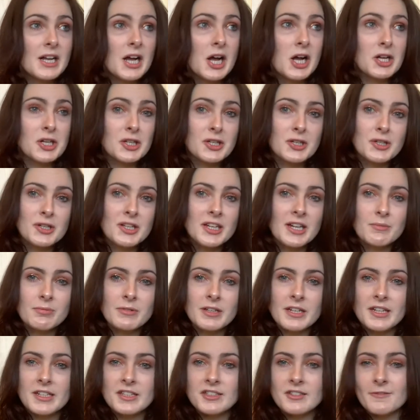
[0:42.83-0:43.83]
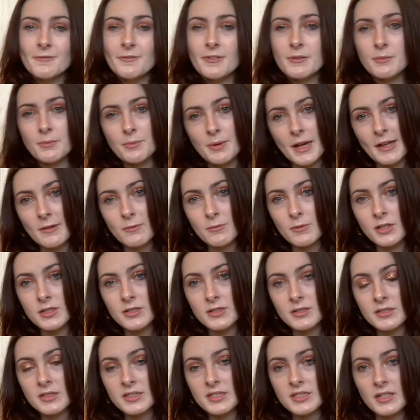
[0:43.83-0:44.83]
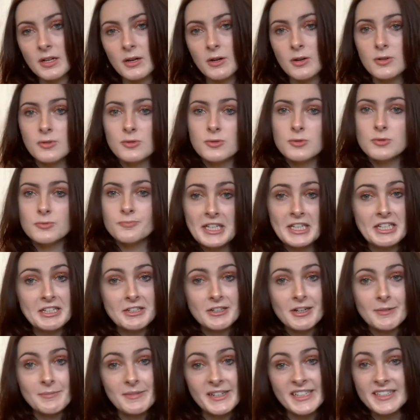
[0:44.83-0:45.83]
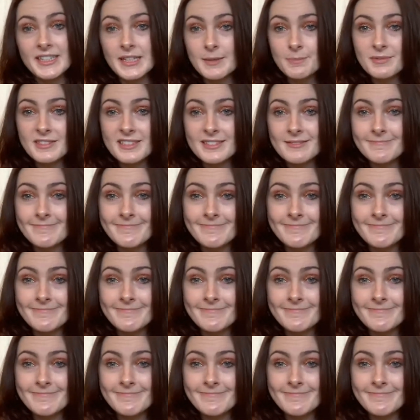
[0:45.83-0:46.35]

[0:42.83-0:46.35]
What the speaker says: a good application from a bad one. So here are my tips.